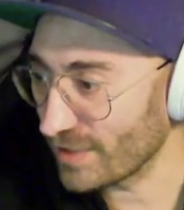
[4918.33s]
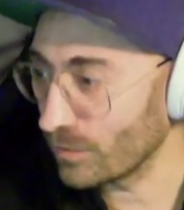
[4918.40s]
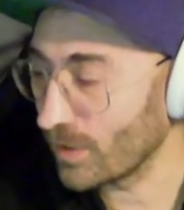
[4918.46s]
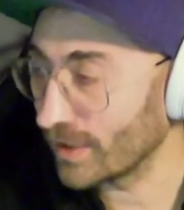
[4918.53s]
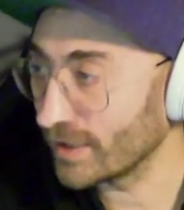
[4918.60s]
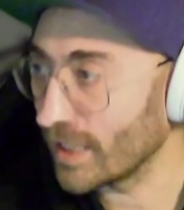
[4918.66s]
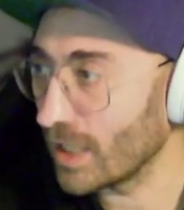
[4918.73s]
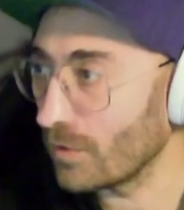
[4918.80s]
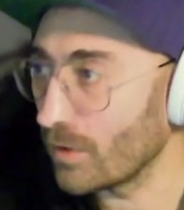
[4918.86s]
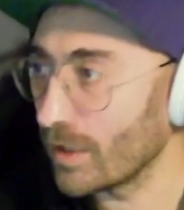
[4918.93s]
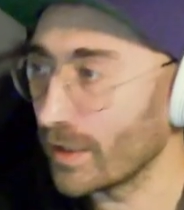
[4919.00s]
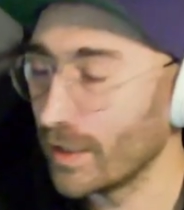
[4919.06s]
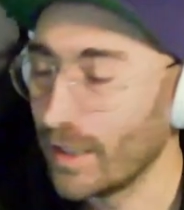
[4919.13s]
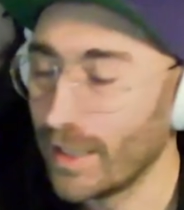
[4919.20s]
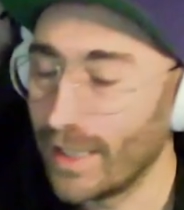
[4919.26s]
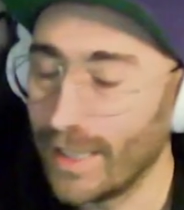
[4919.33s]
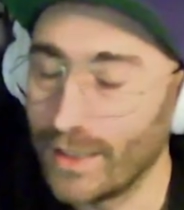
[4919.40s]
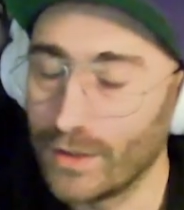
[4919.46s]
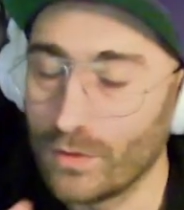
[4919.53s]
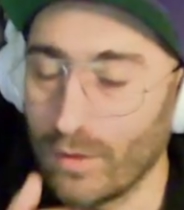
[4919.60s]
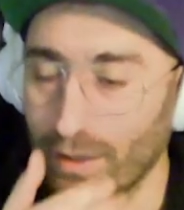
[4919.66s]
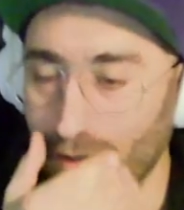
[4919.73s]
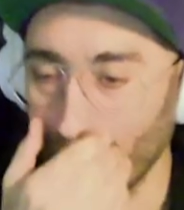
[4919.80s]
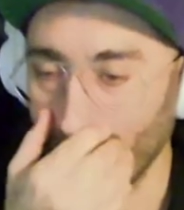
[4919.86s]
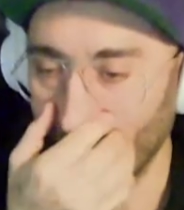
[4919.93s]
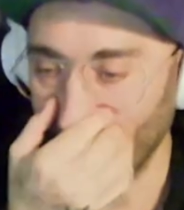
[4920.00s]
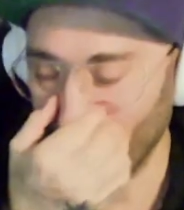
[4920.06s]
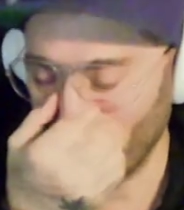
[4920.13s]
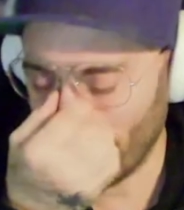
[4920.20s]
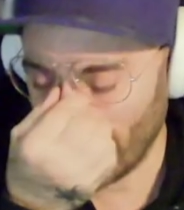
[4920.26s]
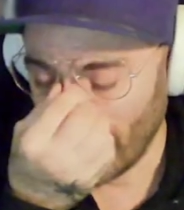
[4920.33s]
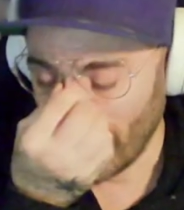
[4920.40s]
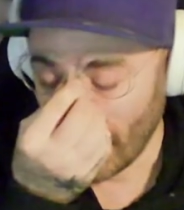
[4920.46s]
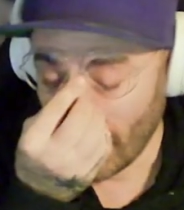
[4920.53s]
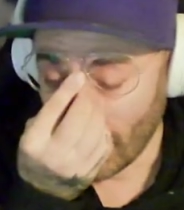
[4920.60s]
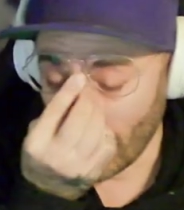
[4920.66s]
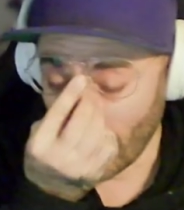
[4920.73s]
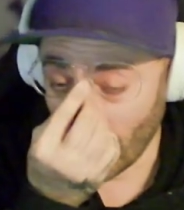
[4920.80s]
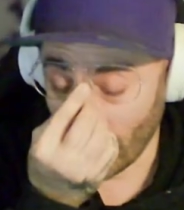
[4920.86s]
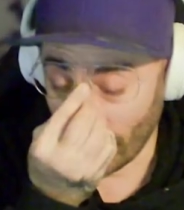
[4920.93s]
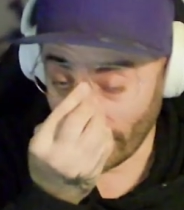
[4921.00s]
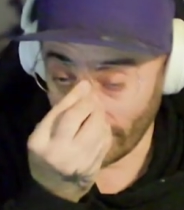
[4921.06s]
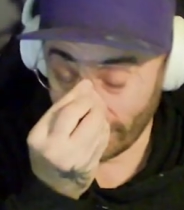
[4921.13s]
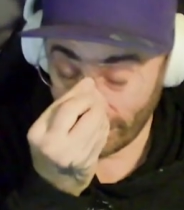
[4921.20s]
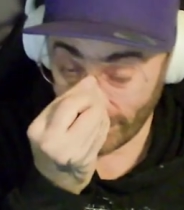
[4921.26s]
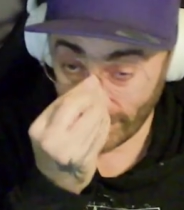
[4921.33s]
1 hour and 20 minutes of